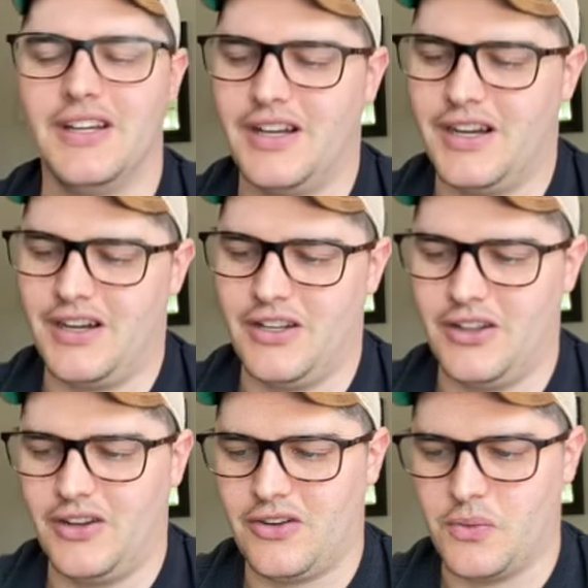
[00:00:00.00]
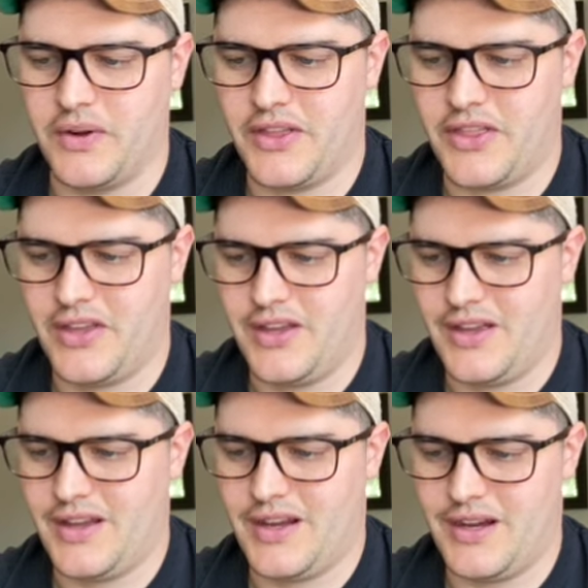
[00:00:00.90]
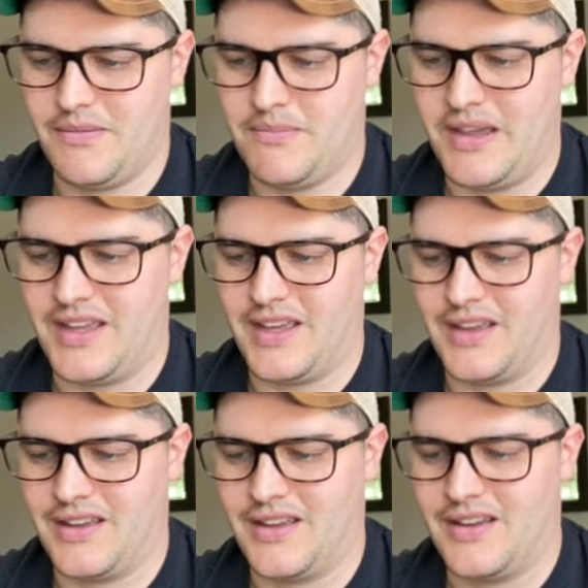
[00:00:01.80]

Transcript: along with making